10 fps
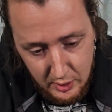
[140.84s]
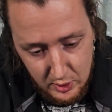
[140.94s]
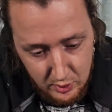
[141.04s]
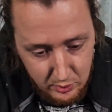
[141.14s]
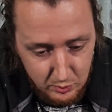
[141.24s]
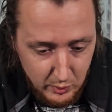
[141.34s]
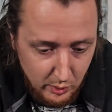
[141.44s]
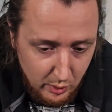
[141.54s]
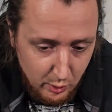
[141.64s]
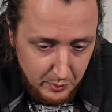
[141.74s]
So
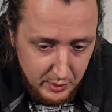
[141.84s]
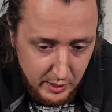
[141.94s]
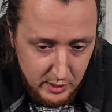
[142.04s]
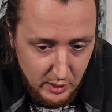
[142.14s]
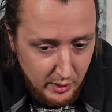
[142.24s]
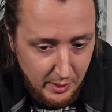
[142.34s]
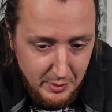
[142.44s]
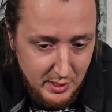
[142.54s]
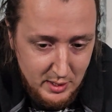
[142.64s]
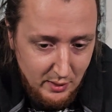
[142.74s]
we'll hope it tastes all right. I
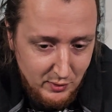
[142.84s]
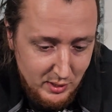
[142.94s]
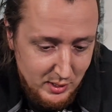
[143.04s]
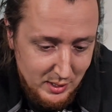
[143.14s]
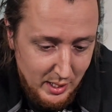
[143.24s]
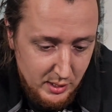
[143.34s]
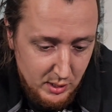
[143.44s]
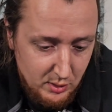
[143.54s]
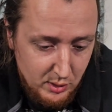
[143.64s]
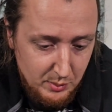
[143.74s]
mean, this stuff doesn't
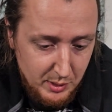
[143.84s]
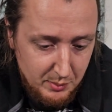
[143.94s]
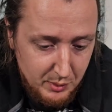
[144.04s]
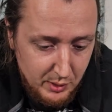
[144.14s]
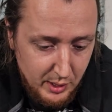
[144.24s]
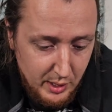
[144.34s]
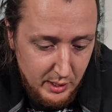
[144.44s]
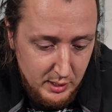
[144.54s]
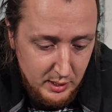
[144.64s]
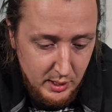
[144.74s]
taste good, to be completely
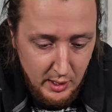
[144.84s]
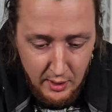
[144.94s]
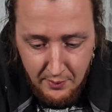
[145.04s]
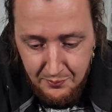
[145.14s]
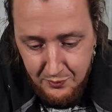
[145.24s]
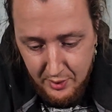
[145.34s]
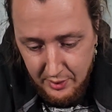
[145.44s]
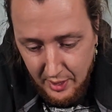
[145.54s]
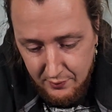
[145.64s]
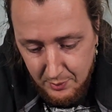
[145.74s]
honest.
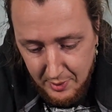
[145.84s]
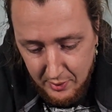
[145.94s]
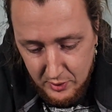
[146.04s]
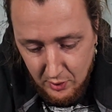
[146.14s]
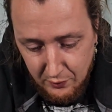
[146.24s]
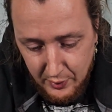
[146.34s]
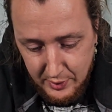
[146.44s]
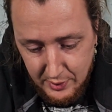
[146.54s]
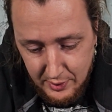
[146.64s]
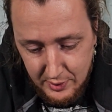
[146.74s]
The heavy amount of
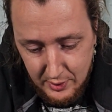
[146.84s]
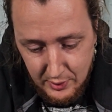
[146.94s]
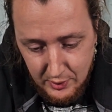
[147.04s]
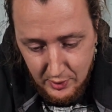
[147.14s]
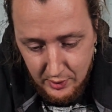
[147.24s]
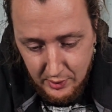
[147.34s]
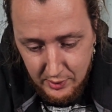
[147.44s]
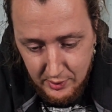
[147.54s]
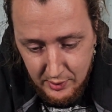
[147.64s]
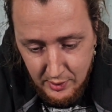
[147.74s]
sulfites in this is,
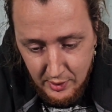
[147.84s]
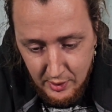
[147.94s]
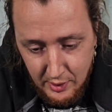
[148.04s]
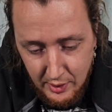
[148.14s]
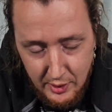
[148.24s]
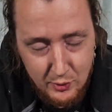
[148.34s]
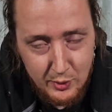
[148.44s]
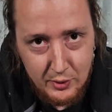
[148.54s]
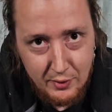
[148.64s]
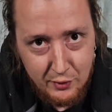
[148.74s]
it's a
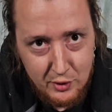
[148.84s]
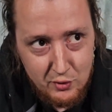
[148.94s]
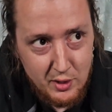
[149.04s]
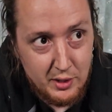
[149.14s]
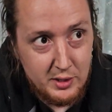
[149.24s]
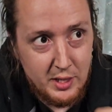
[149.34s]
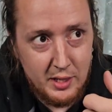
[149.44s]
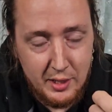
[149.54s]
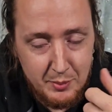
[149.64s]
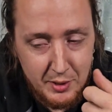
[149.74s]
real different drunk. It's
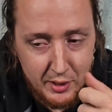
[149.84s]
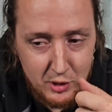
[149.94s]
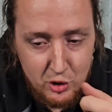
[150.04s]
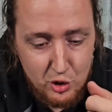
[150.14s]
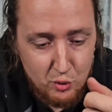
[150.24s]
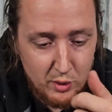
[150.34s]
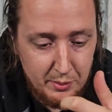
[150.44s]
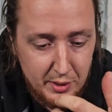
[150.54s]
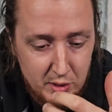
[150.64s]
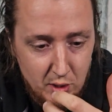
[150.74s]
kind of like being
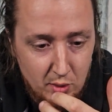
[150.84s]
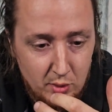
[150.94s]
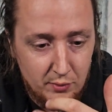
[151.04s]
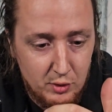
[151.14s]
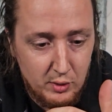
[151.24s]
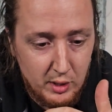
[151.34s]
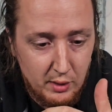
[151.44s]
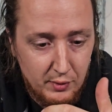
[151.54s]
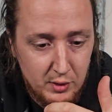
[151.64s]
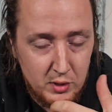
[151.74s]
extremely stoned if you drink
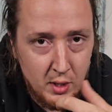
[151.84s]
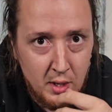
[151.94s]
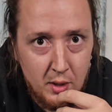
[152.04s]
enough of this.